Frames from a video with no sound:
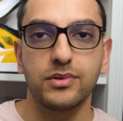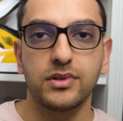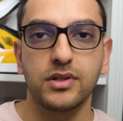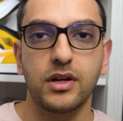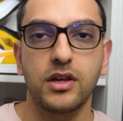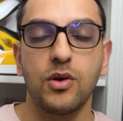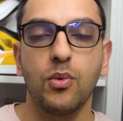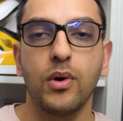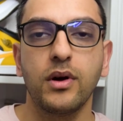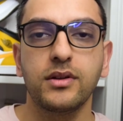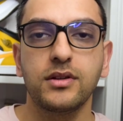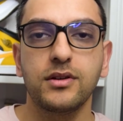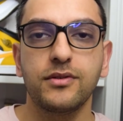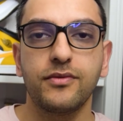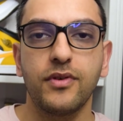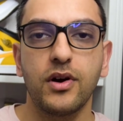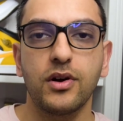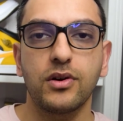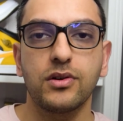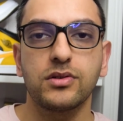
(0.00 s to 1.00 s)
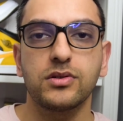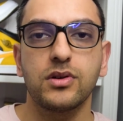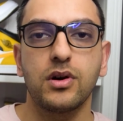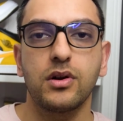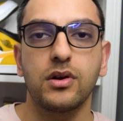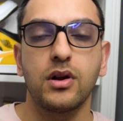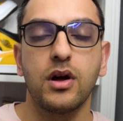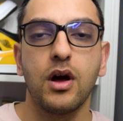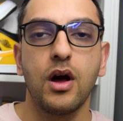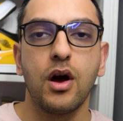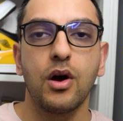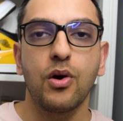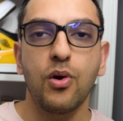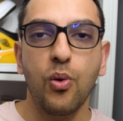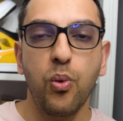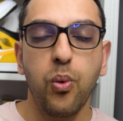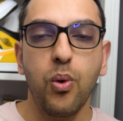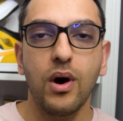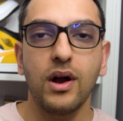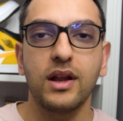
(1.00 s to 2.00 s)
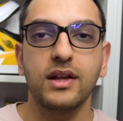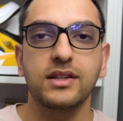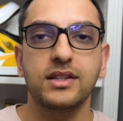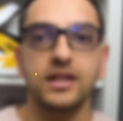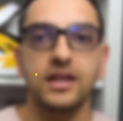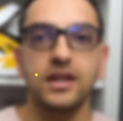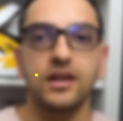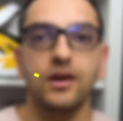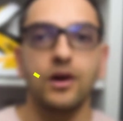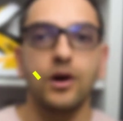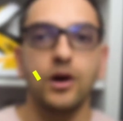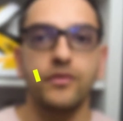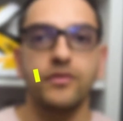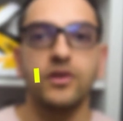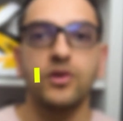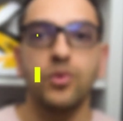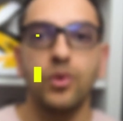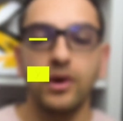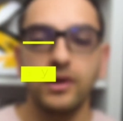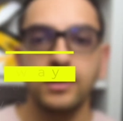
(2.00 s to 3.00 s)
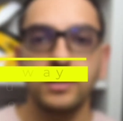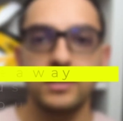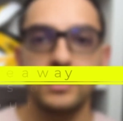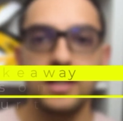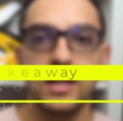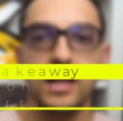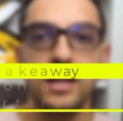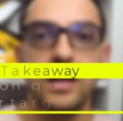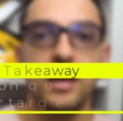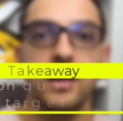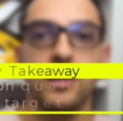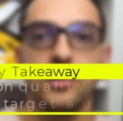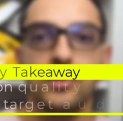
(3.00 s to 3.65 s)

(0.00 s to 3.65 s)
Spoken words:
So you want to focus on quality over quantity.